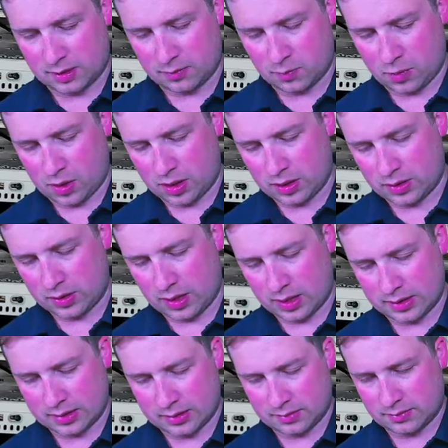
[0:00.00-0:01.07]
you'd want to do
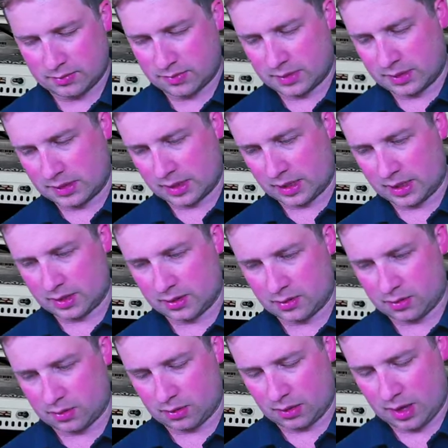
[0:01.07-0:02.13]
that second
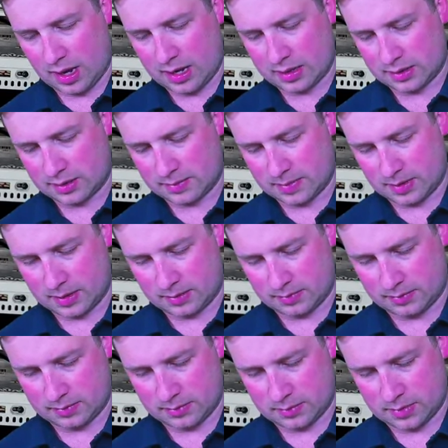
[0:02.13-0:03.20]
or last, but
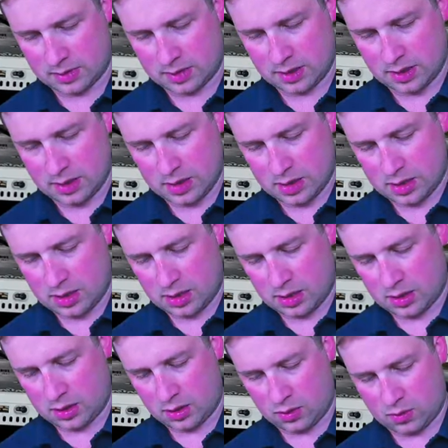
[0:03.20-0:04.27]

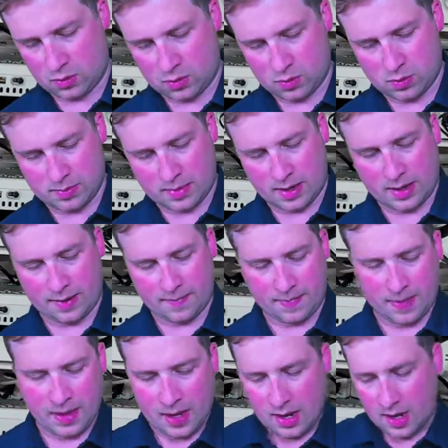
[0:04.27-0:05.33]
you know, who am I?
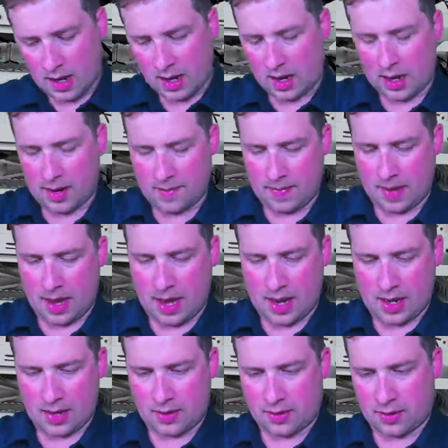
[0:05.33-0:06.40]
Um,
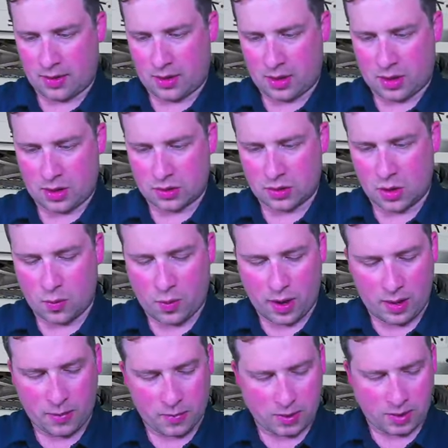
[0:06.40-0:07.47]
and there's no
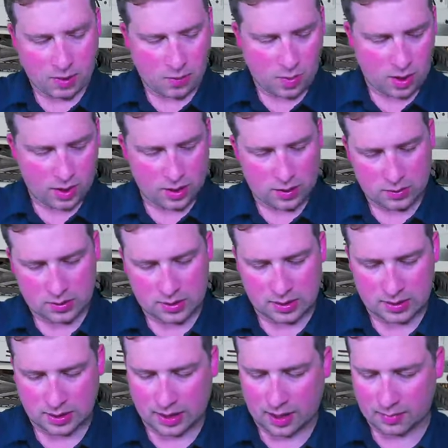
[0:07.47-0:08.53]
way we're going to want to use
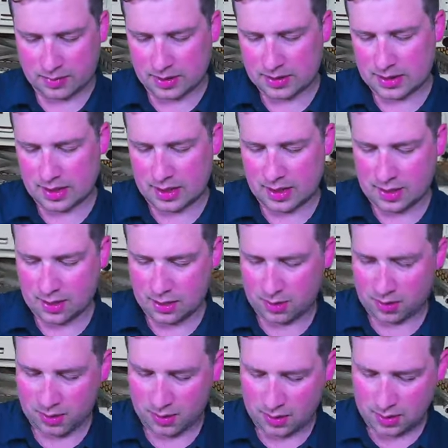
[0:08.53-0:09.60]
these. I kept these in here,
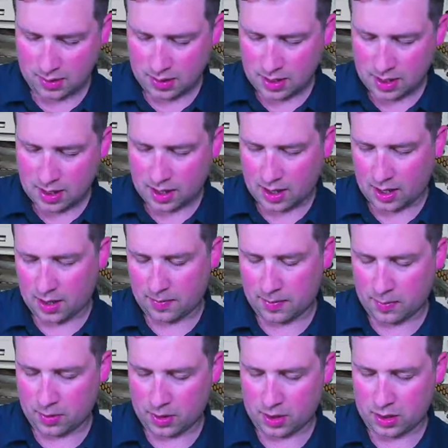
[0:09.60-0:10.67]
uh,
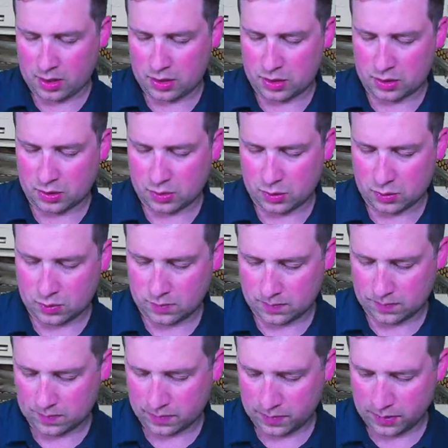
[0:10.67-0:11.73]
but we're going to do
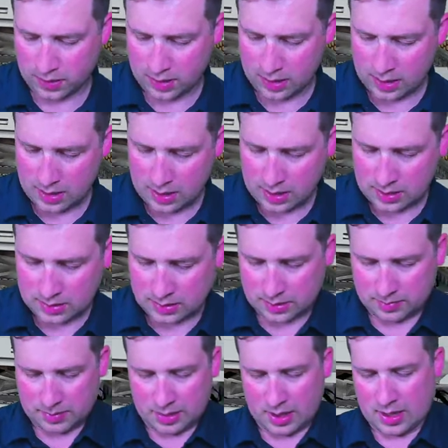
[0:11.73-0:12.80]

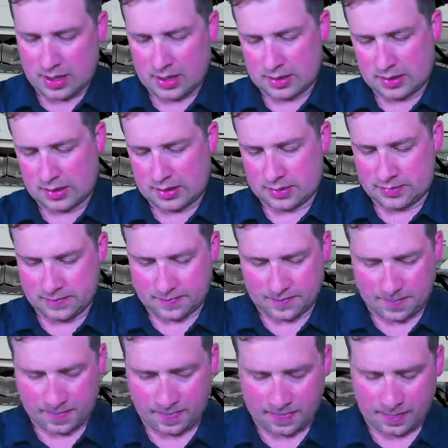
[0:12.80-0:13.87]
zip ties,
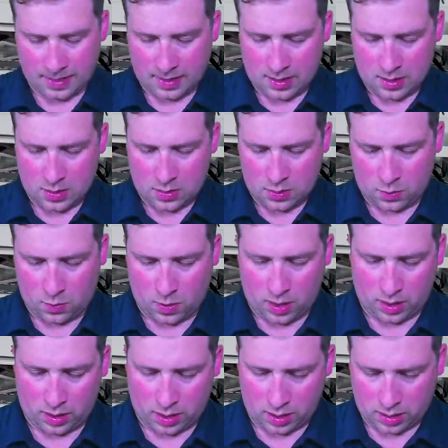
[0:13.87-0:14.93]

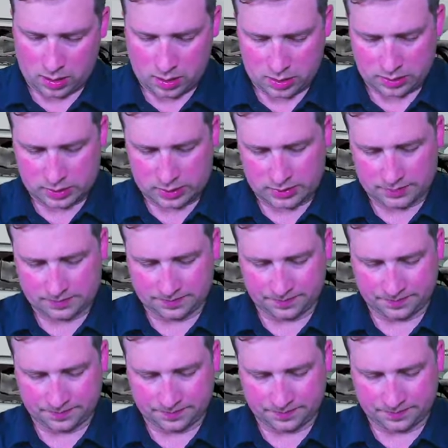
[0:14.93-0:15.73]
wire cutters.